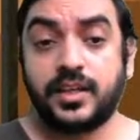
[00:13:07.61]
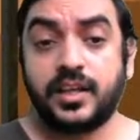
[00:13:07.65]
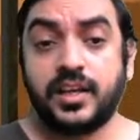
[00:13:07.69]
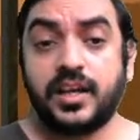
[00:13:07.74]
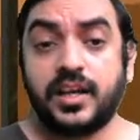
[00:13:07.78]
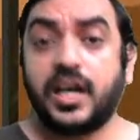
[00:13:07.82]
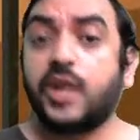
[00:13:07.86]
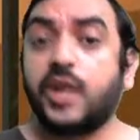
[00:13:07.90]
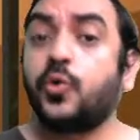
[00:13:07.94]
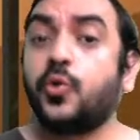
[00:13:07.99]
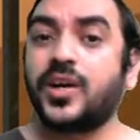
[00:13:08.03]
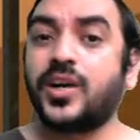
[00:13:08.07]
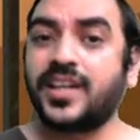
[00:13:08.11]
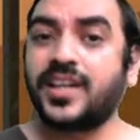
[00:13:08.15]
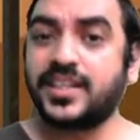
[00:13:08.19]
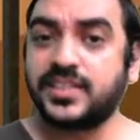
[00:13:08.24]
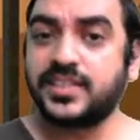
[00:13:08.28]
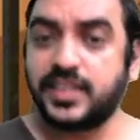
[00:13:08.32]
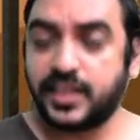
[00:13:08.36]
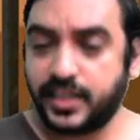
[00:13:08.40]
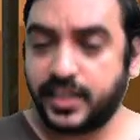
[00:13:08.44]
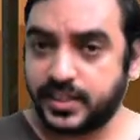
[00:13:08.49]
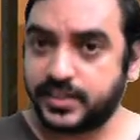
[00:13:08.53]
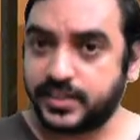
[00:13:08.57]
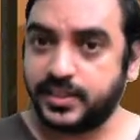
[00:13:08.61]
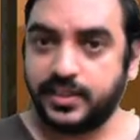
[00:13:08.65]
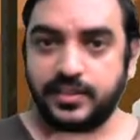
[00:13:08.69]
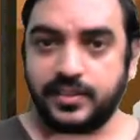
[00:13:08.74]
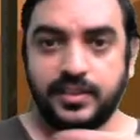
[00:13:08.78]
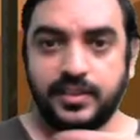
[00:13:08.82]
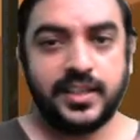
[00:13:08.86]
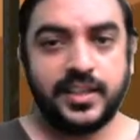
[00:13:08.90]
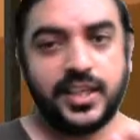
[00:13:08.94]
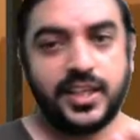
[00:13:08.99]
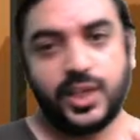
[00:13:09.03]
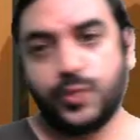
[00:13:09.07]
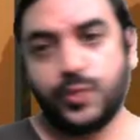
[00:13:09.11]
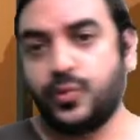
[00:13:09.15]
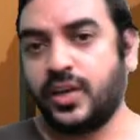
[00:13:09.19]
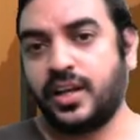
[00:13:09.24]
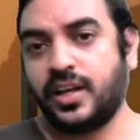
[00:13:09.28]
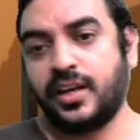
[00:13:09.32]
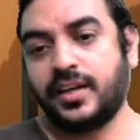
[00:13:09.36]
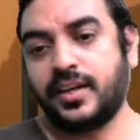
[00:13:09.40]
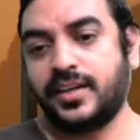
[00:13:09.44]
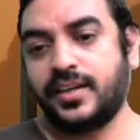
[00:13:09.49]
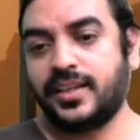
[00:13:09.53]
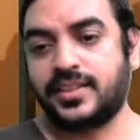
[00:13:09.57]
What is the reason?
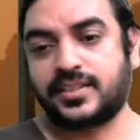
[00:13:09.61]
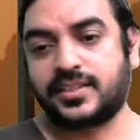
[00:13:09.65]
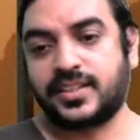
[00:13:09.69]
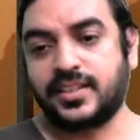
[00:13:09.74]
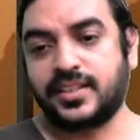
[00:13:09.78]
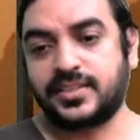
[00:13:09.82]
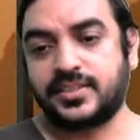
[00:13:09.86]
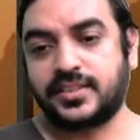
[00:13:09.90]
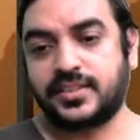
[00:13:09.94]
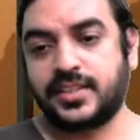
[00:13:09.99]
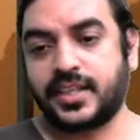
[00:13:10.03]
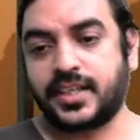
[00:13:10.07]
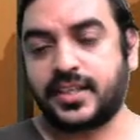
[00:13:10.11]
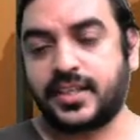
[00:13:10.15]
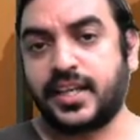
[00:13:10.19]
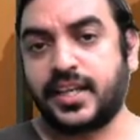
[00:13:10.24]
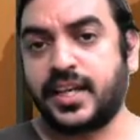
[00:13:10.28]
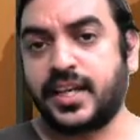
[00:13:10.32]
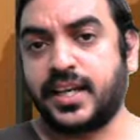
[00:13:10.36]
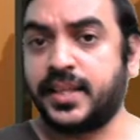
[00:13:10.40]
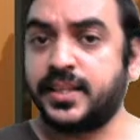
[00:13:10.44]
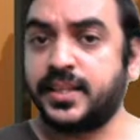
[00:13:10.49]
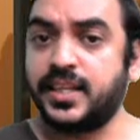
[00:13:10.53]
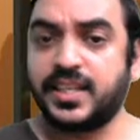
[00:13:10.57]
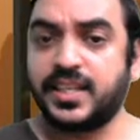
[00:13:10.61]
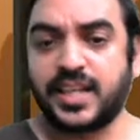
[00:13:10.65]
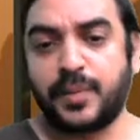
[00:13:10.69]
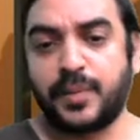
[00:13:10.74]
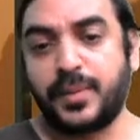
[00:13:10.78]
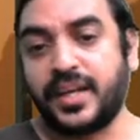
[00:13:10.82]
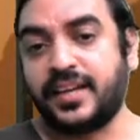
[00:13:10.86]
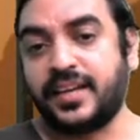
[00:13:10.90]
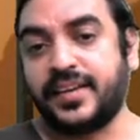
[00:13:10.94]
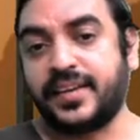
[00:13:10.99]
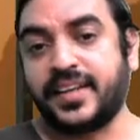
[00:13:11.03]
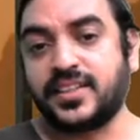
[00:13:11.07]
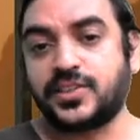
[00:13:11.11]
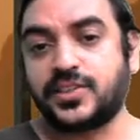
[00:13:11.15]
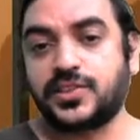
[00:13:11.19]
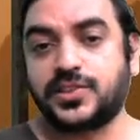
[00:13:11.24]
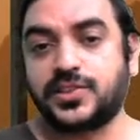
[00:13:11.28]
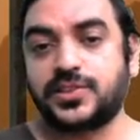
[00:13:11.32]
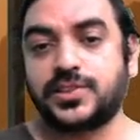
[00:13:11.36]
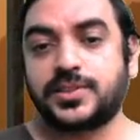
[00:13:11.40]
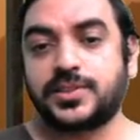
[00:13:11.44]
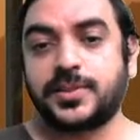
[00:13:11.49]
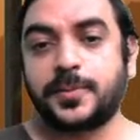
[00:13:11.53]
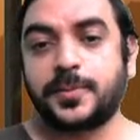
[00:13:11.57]
We'll discuss technically in the coming
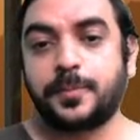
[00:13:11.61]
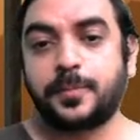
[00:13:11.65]
days.